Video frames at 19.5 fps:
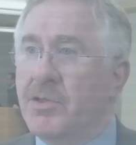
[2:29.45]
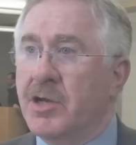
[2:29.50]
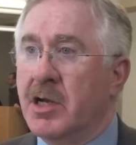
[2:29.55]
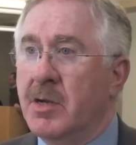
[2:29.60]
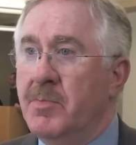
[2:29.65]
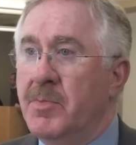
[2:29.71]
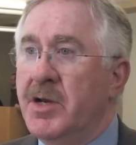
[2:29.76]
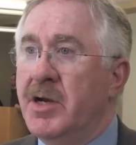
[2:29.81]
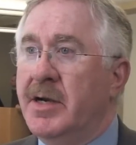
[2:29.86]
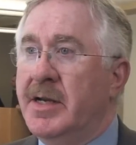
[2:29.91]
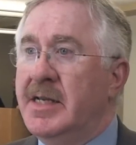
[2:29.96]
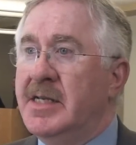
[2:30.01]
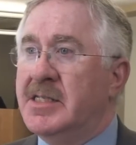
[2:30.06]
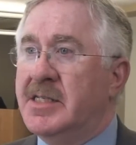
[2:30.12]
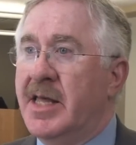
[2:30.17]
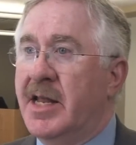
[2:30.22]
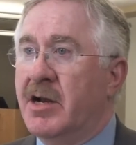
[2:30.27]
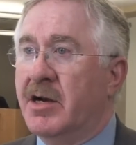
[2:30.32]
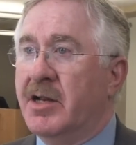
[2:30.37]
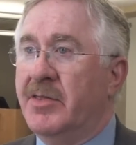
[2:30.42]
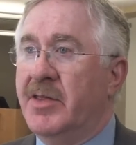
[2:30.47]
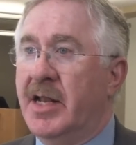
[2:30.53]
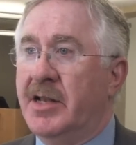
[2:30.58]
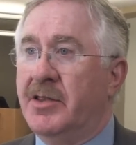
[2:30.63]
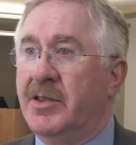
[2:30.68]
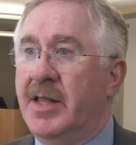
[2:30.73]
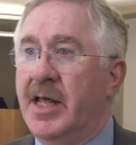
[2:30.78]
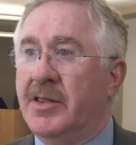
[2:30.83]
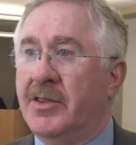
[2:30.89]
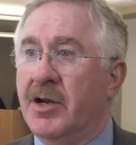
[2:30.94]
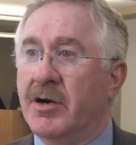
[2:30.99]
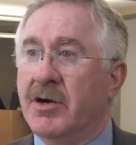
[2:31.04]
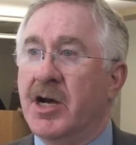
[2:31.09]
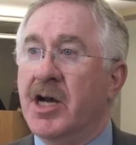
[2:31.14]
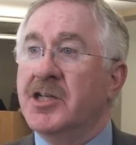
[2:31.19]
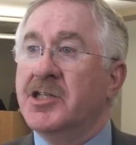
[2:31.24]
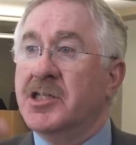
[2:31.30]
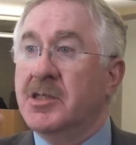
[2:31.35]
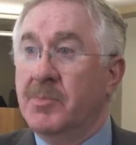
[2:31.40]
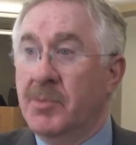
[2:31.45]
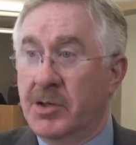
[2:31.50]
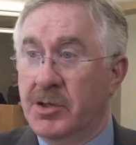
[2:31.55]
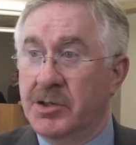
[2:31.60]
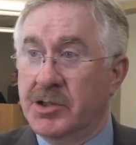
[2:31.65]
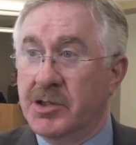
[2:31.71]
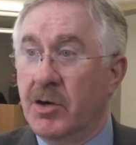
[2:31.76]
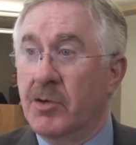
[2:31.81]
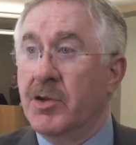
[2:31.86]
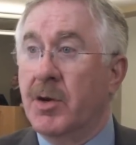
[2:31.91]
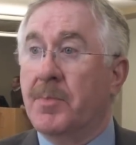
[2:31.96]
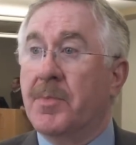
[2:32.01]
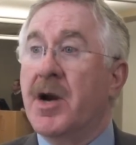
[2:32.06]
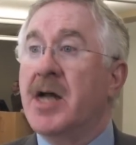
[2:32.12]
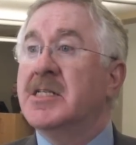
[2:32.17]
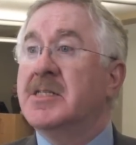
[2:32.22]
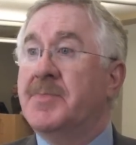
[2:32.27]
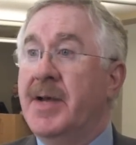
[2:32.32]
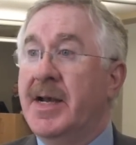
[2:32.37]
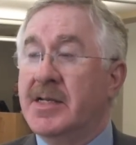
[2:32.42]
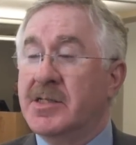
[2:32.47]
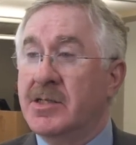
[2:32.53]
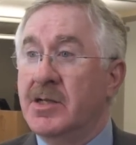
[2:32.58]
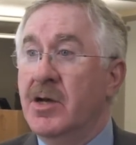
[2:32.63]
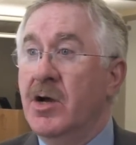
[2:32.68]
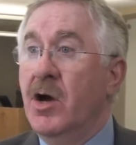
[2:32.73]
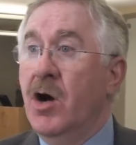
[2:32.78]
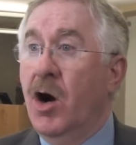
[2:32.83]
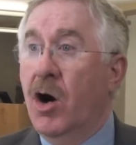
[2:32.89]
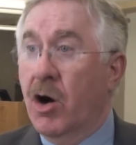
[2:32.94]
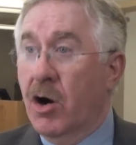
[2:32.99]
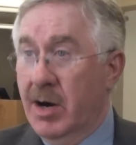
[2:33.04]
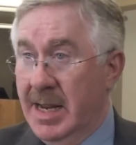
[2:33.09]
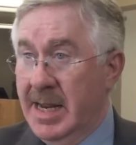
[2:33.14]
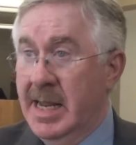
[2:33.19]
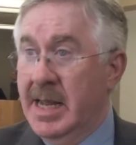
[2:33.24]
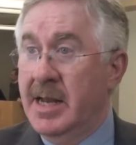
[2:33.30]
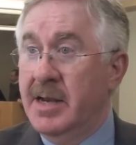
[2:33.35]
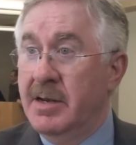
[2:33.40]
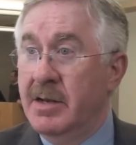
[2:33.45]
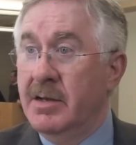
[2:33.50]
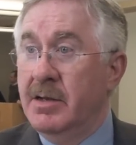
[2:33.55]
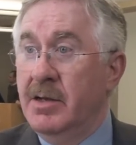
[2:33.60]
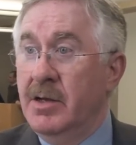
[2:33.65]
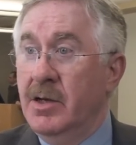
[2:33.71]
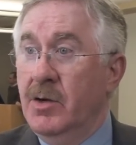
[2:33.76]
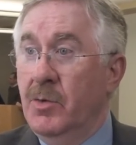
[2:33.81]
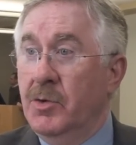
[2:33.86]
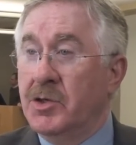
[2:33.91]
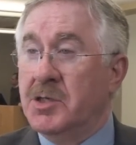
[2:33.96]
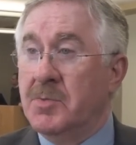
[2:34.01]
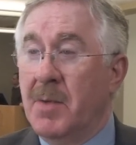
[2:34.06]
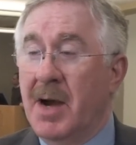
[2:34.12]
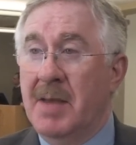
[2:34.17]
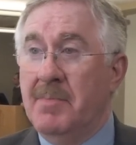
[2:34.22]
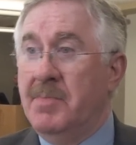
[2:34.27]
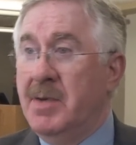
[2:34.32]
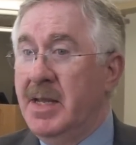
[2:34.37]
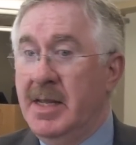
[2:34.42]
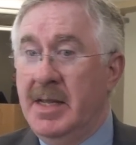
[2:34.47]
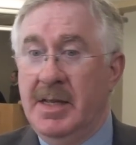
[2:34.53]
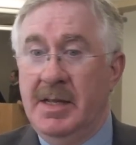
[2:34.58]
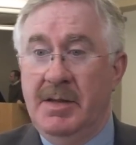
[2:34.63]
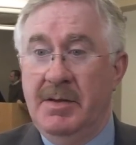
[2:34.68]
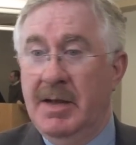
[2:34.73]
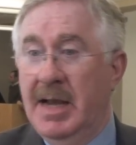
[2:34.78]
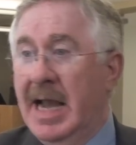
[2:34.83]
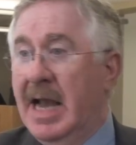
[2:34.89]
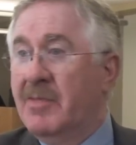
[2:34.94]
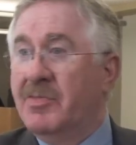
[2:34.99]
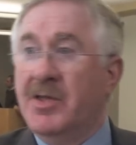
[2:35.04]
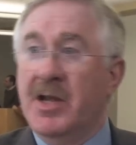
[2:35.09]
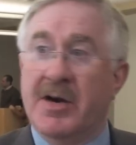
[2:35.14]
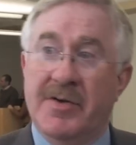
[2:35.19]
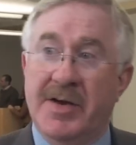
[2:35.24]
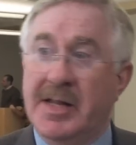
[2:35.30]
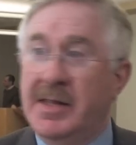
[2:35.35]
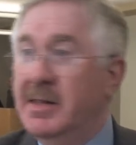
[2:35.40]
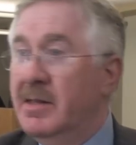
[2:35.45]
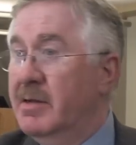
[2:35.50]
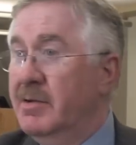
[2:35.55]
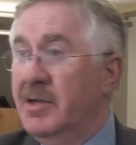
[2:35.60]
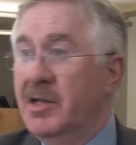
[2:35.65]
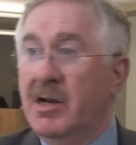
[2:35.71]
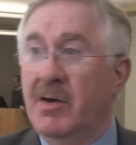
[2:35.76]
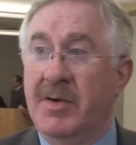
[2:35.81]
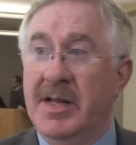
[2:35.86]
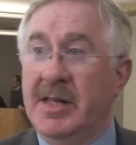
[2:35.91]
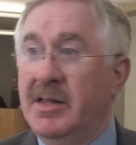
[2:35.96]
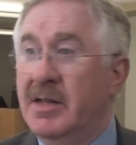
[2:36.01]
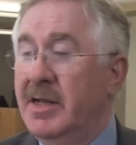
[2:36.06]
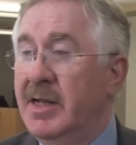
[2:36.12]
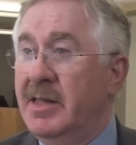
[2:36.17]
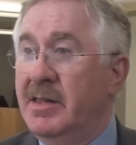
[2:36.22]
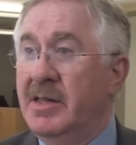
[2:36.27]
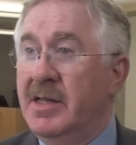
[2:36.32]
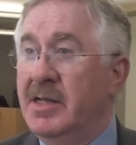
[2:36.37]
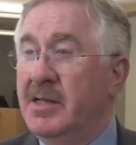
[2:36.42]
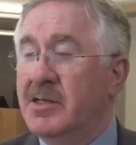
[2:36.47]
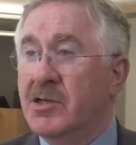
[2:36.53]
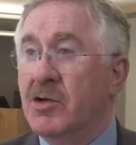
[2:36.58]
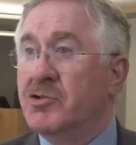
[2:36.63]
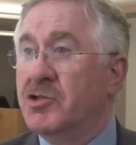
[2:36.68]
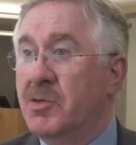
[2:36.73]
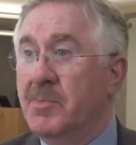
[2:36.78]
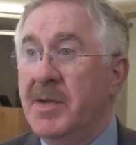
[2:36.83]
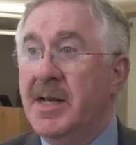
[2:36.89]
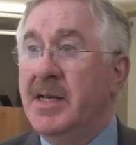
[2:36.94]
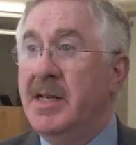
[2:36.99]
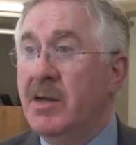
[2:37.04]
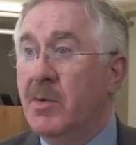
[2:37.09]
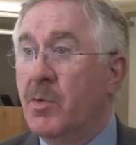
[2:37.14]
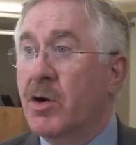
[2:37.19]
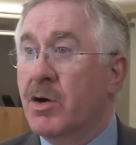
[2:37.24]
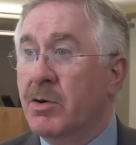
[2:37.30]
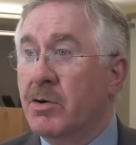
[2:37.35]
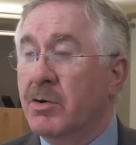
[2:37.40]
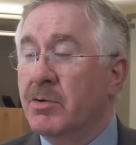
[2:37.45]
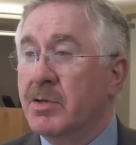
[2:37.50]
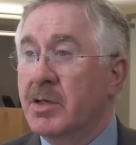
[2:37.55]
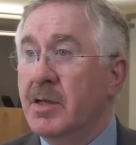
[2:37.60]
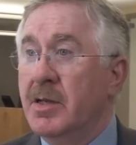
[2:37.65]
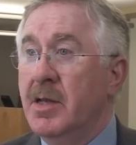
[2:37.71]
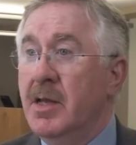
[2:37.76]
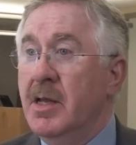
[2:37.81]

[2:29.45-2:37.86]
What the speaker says: the communities that their customers or their prospects are in, which might be out there in the social media world.